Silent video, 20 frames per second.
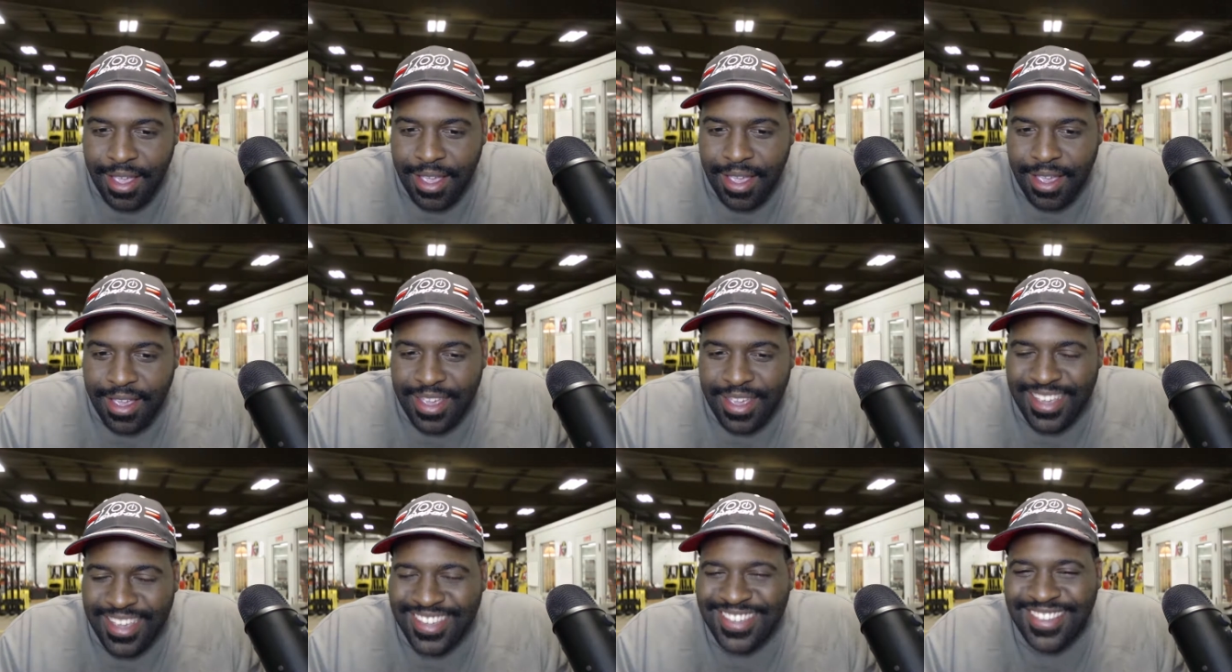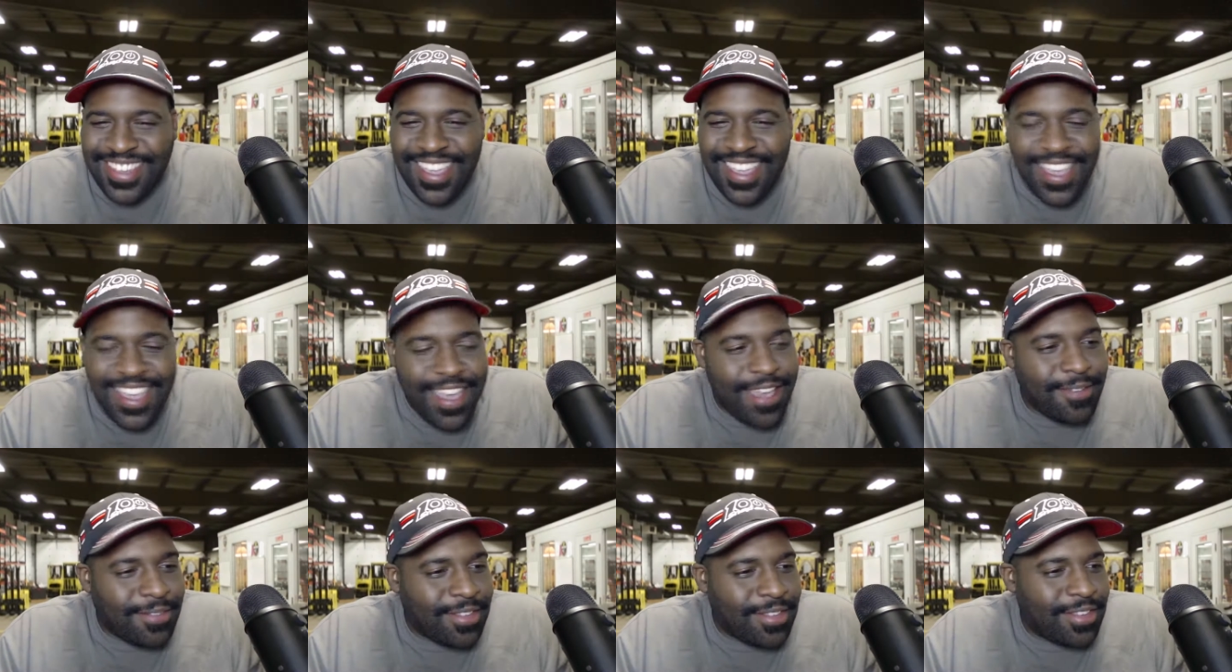because I
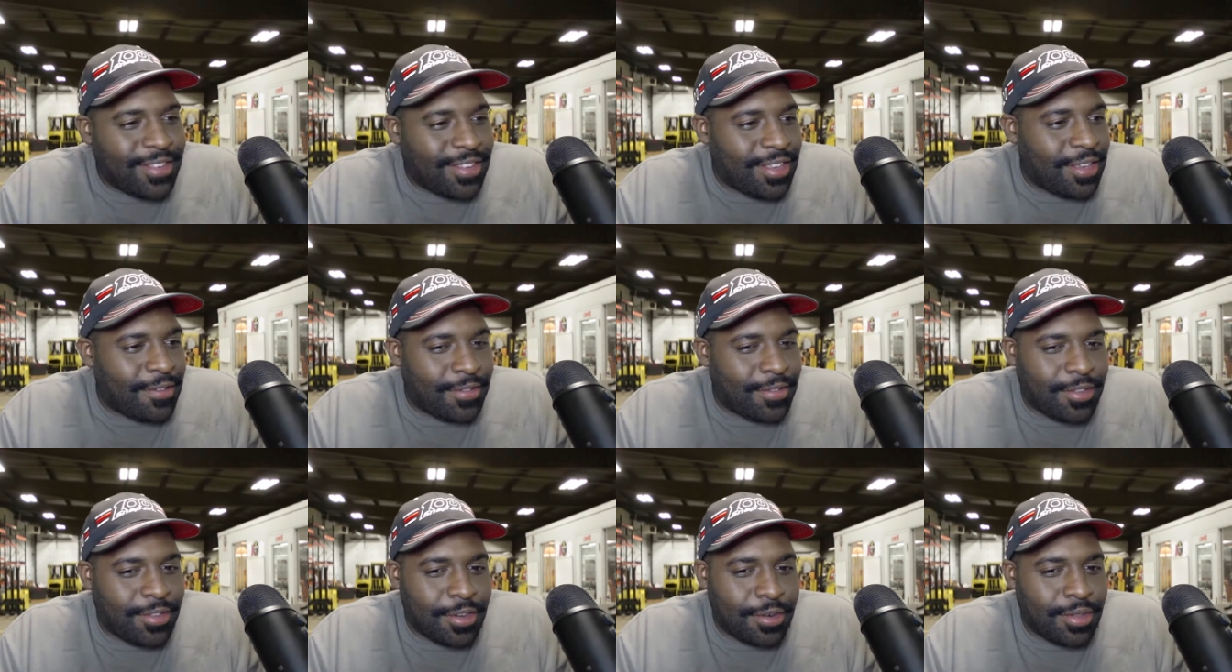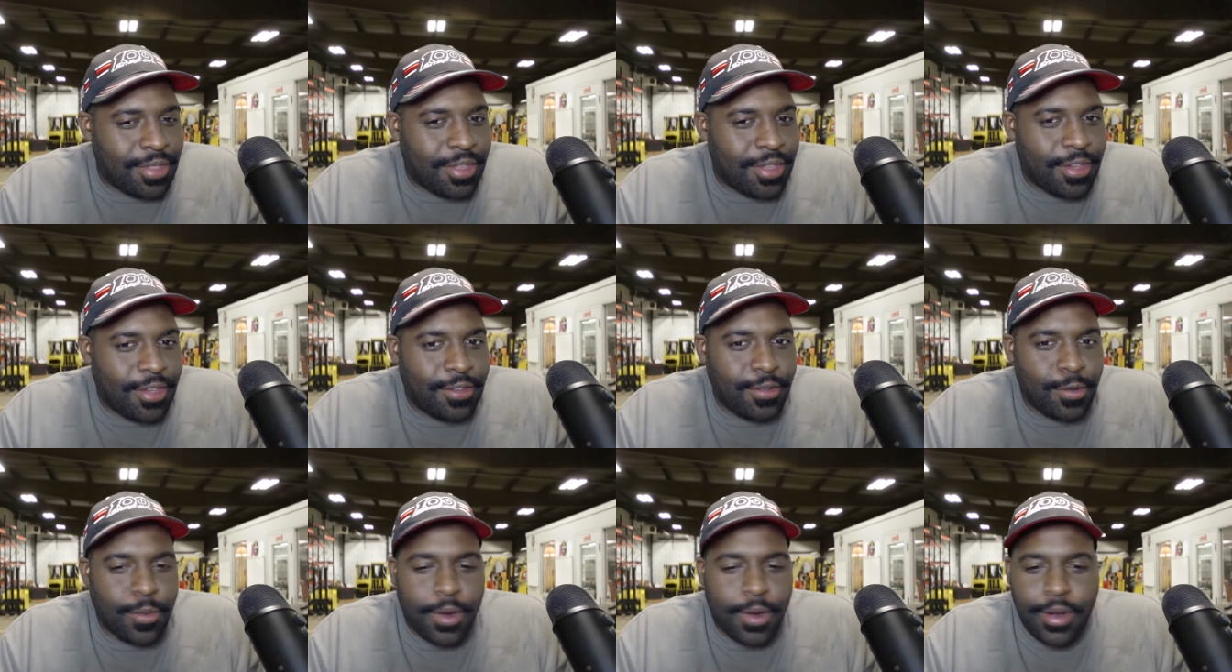have to see if certain things
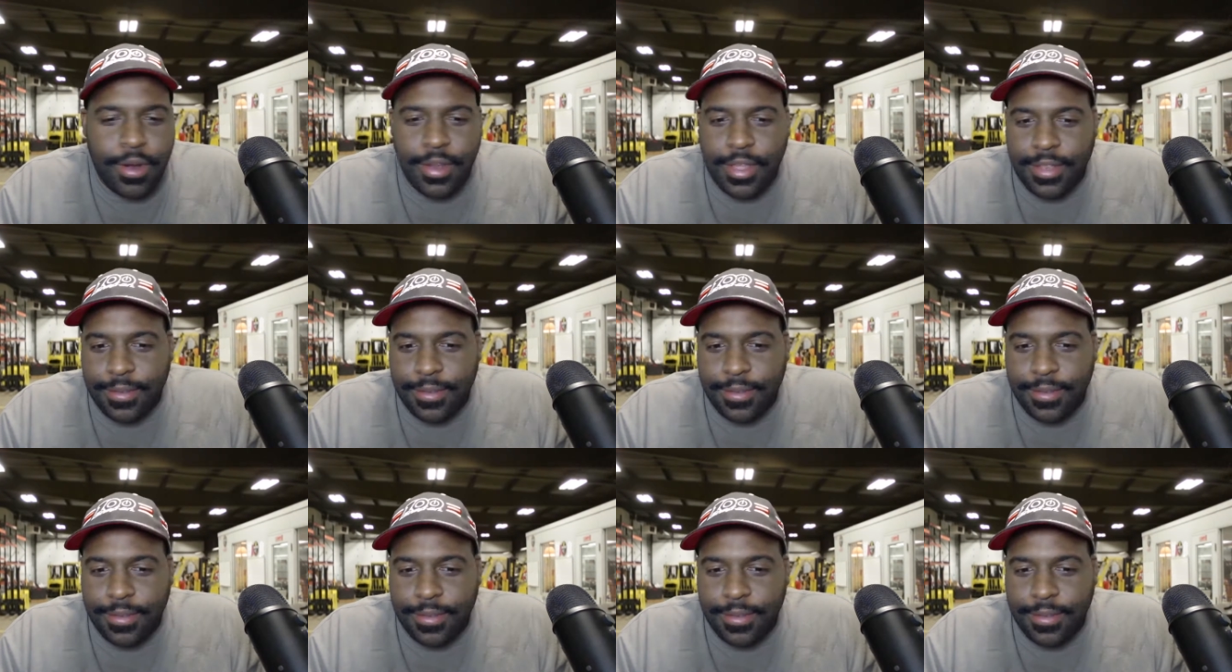are working.